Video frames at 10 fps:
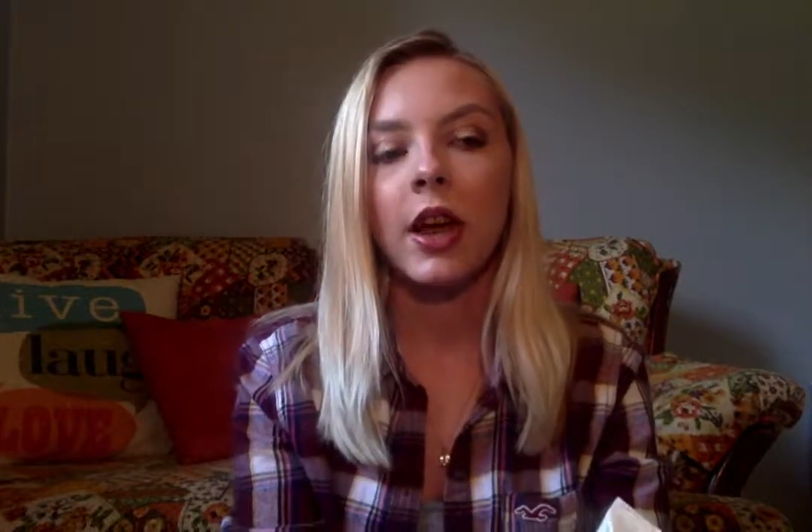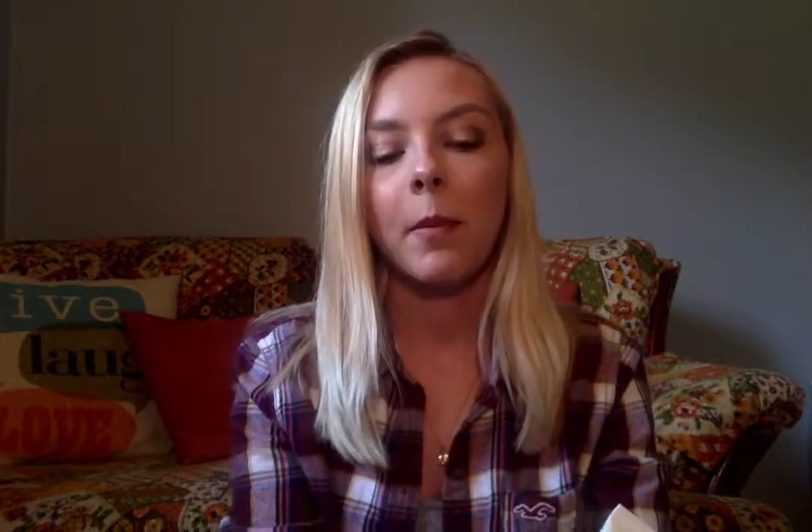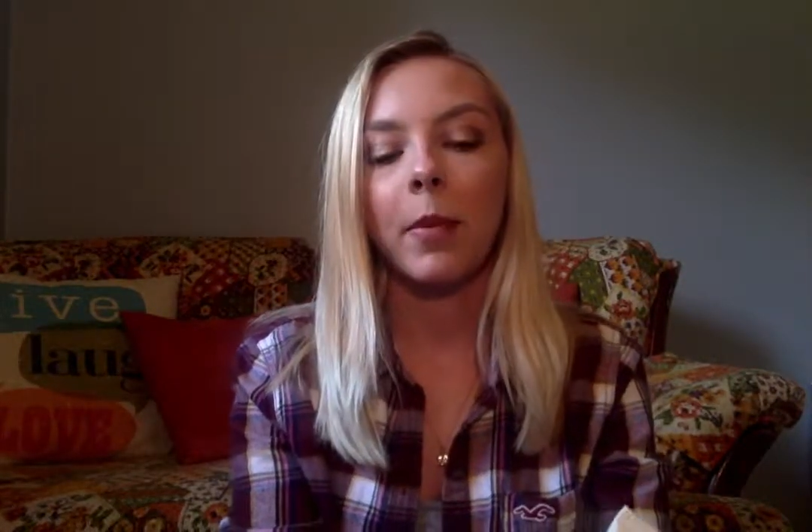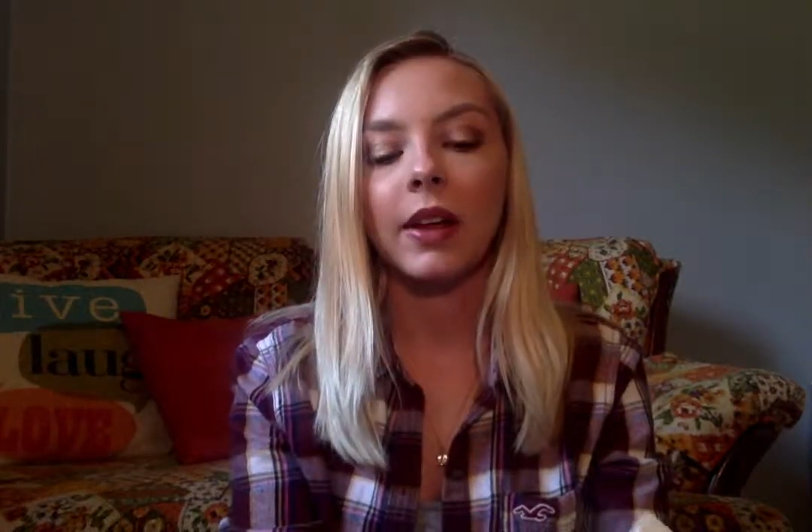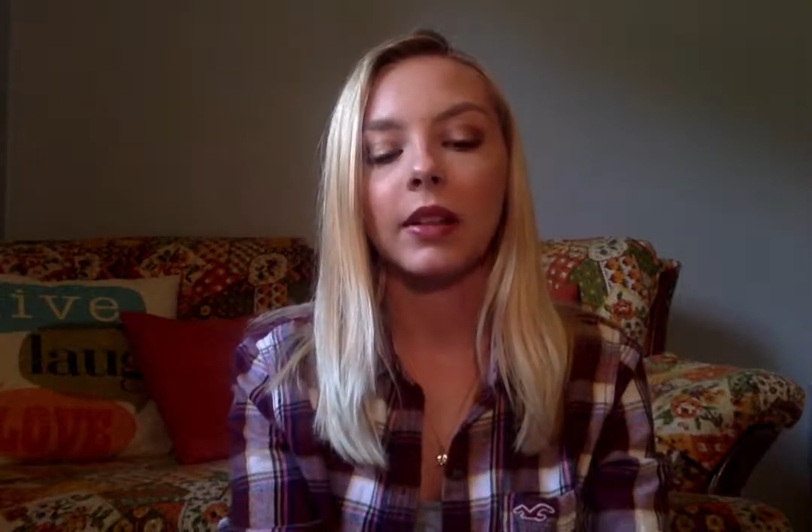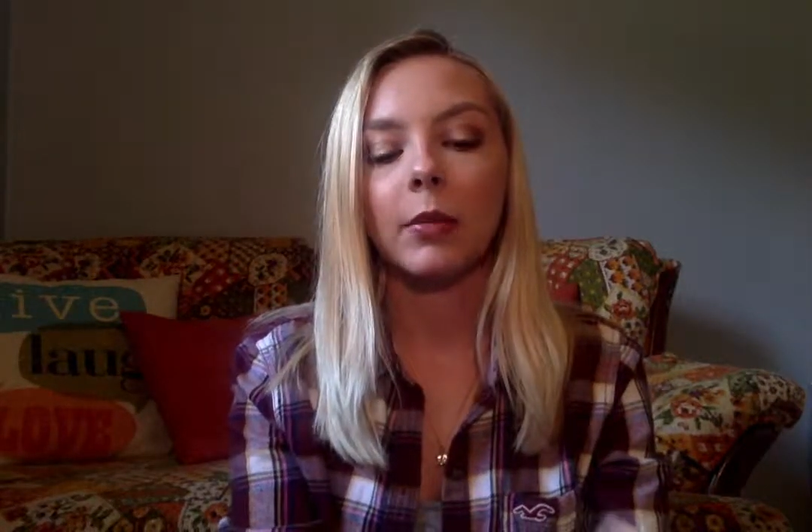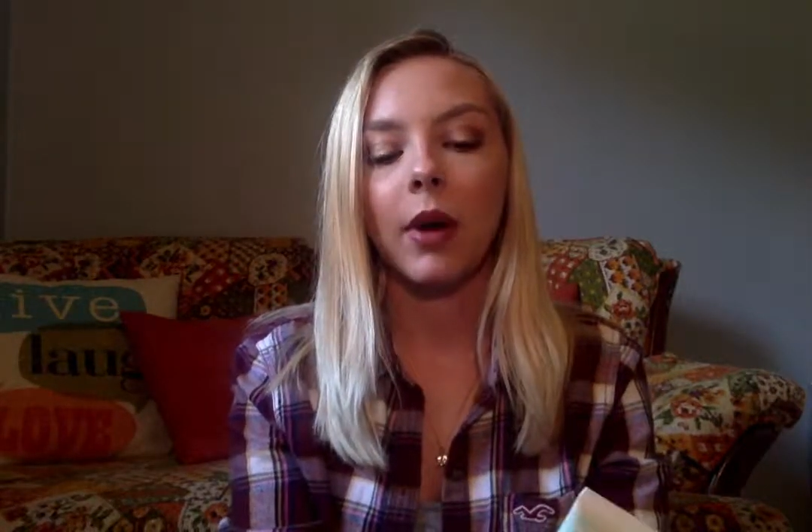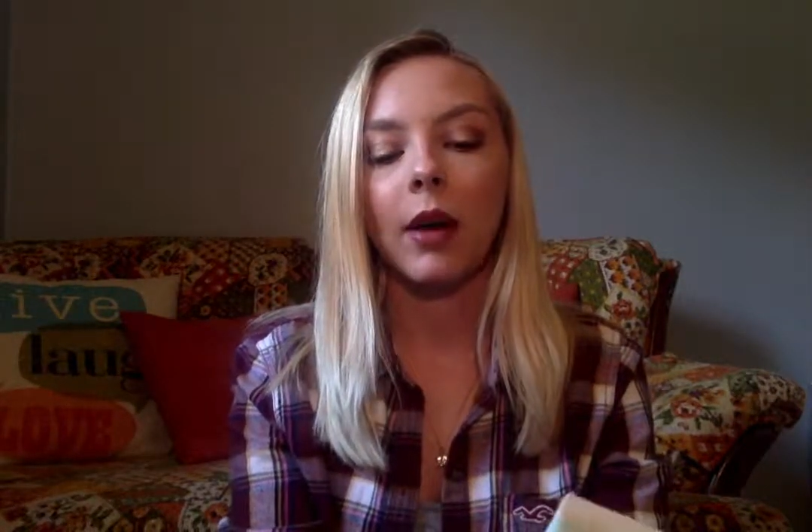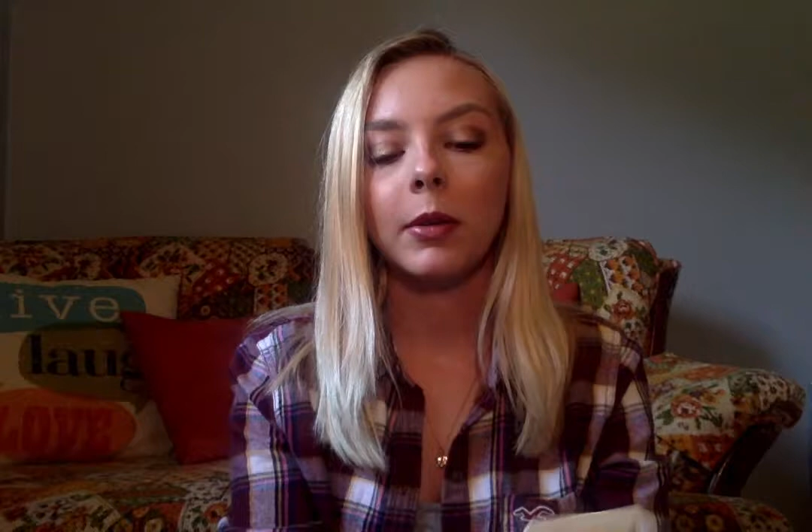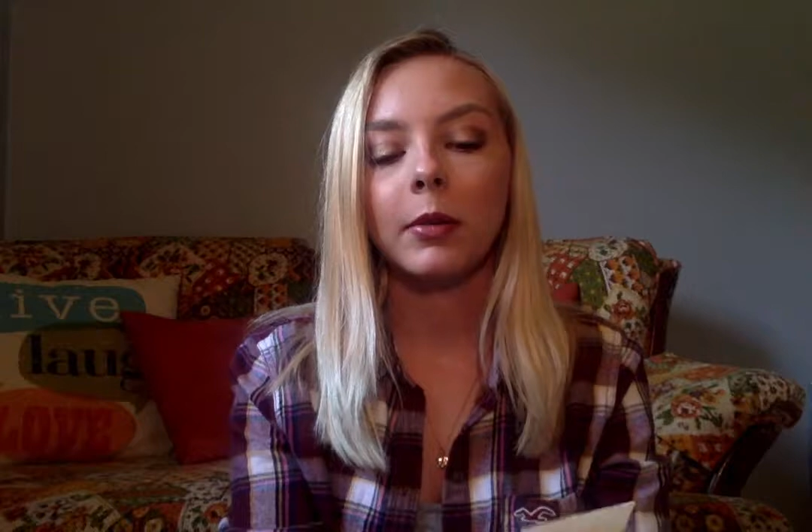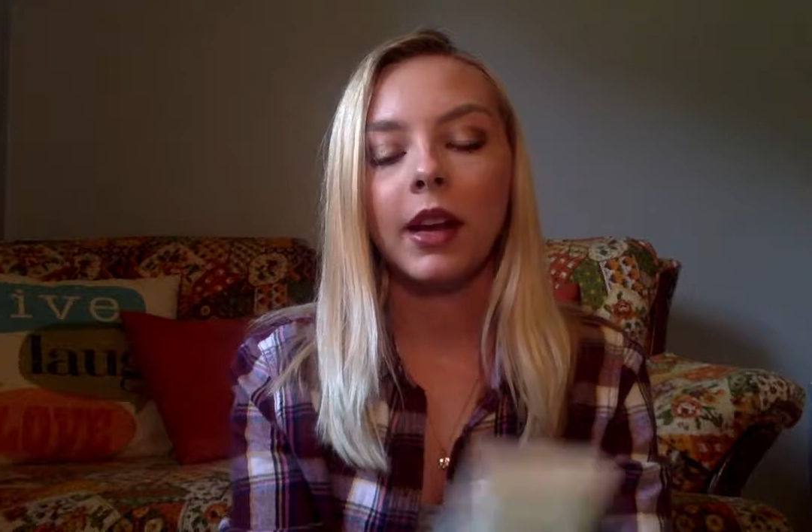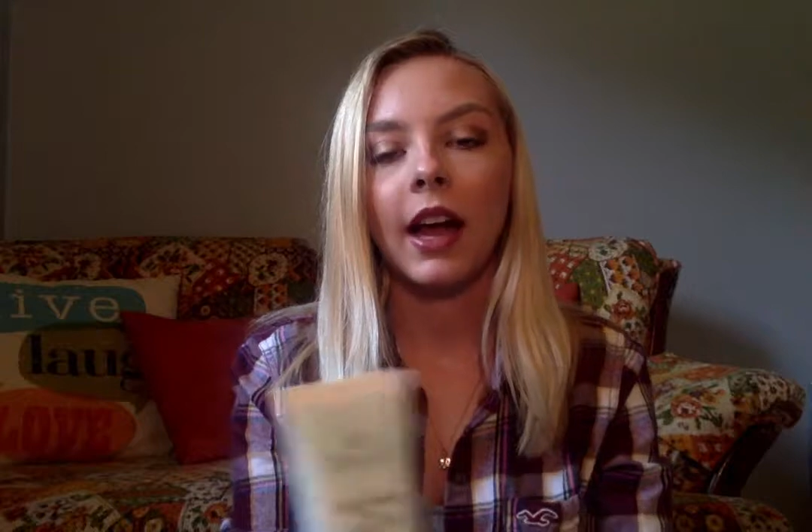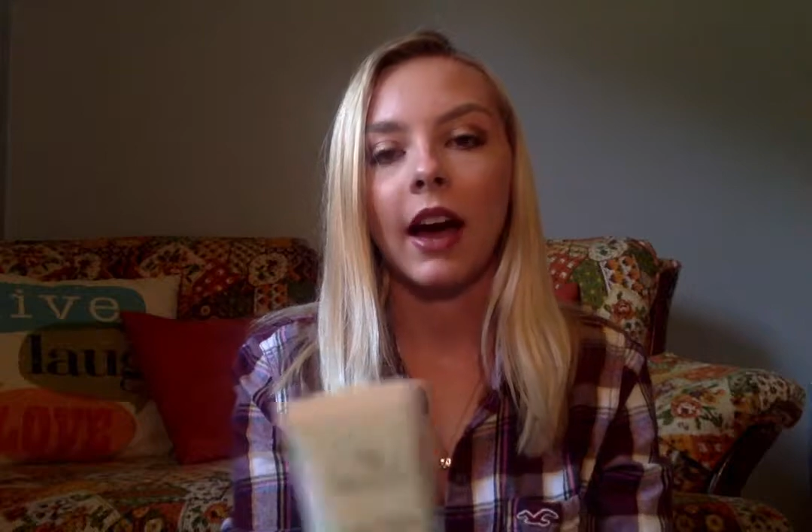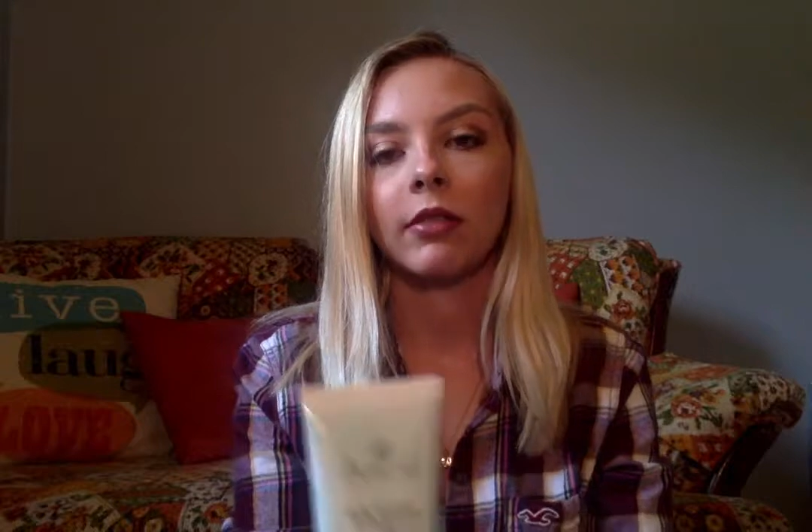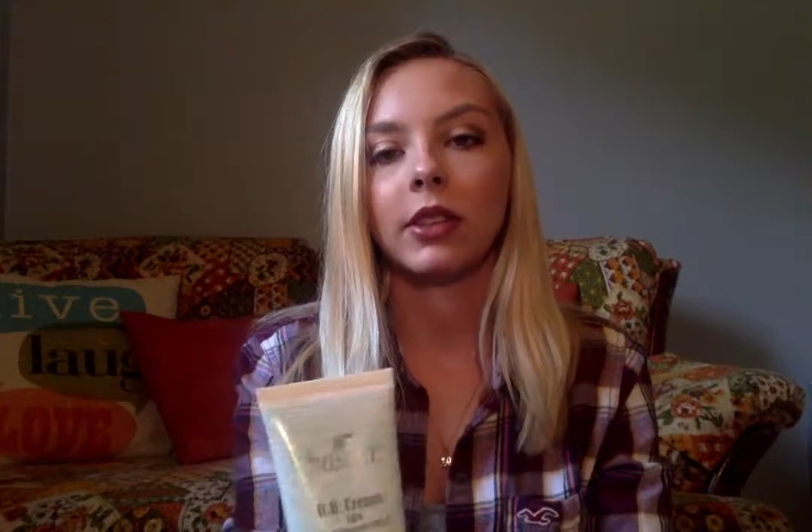But the problem that I
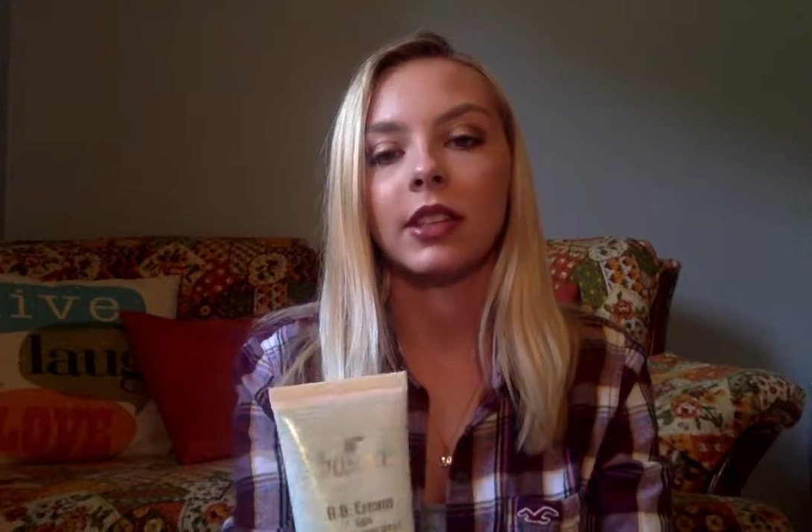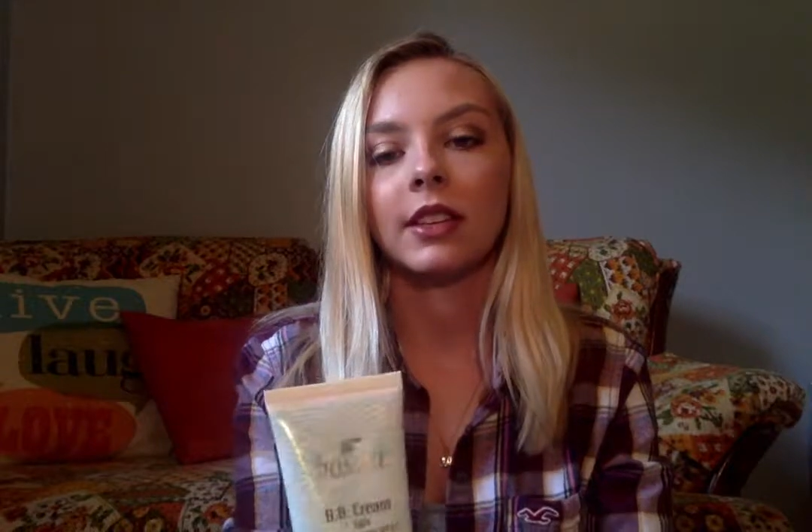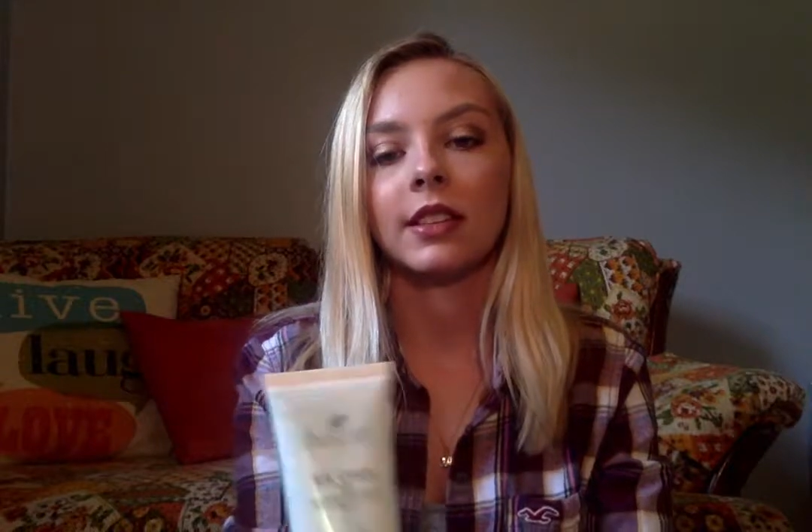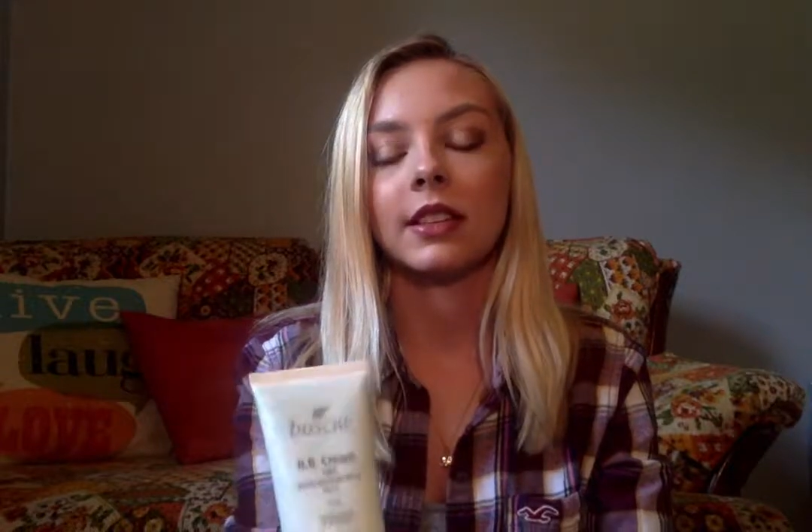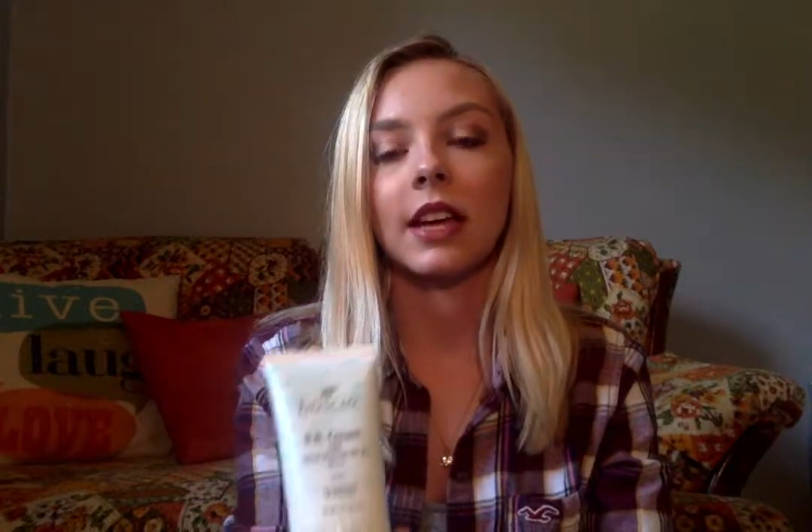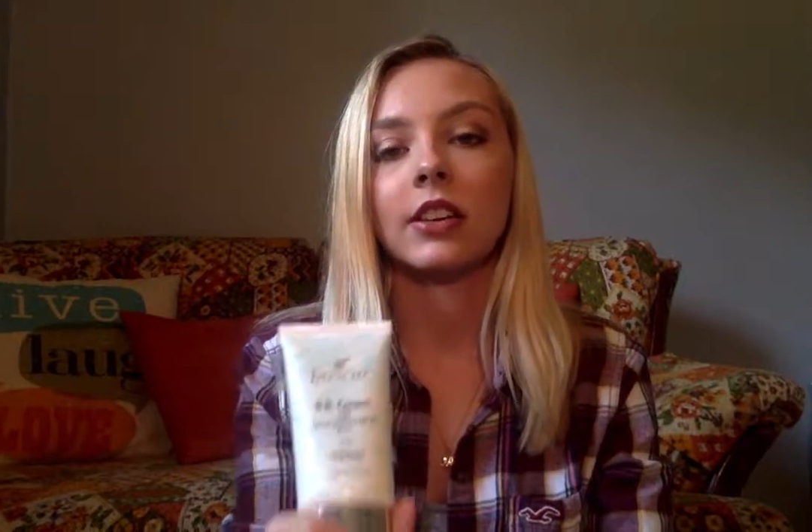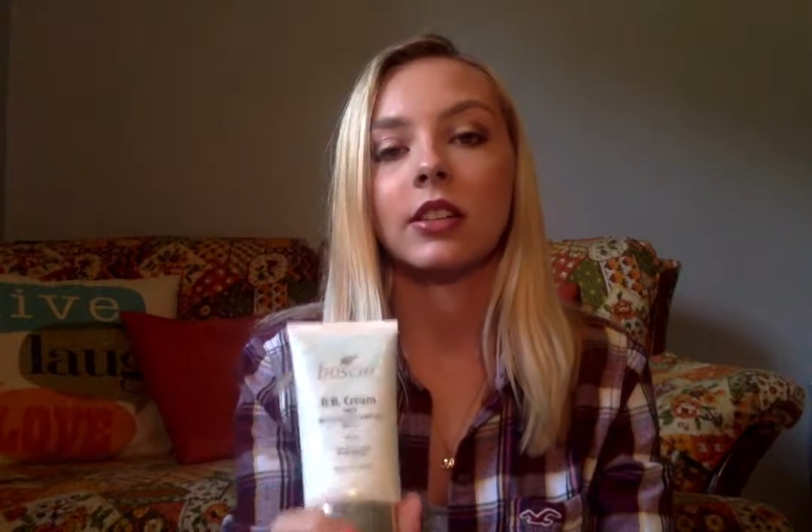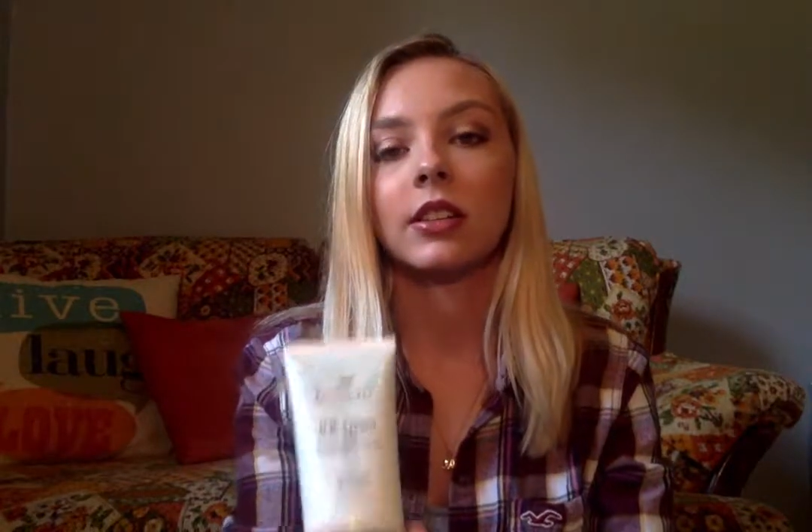have with this is I